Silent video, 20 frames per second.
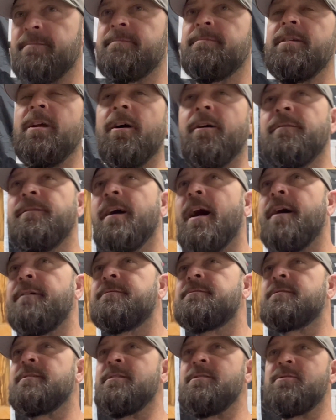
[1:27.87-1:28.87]
you know,
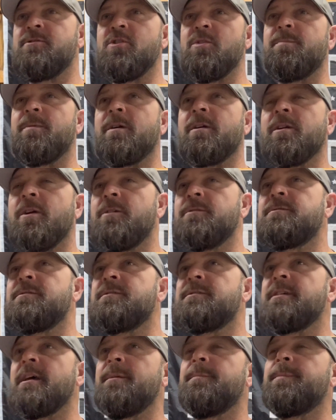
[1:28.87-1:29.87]
obviously super close to
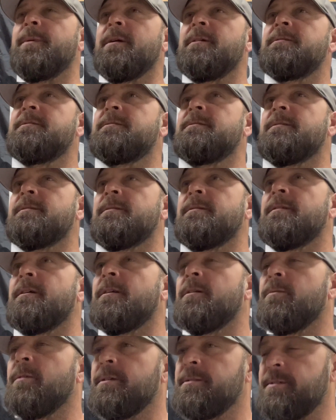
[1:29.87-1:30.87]
said person.
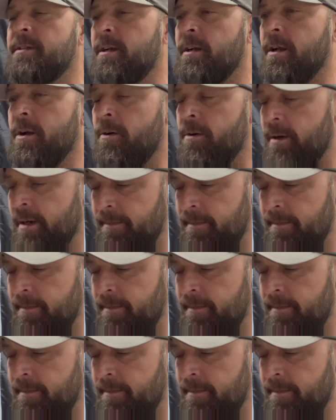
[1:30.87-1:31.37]
They're the ones that are going